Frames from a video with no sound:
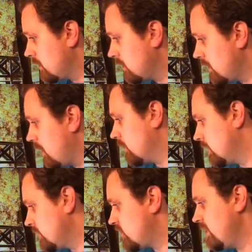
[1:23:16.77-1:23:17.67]
Oh,
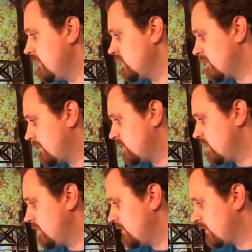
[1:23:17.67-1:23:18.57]
and she even
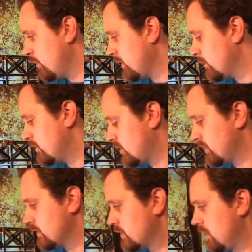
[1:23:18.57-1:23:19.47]
she's even familiar with
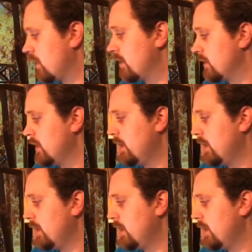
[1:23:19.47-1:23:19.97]
Justin Scard.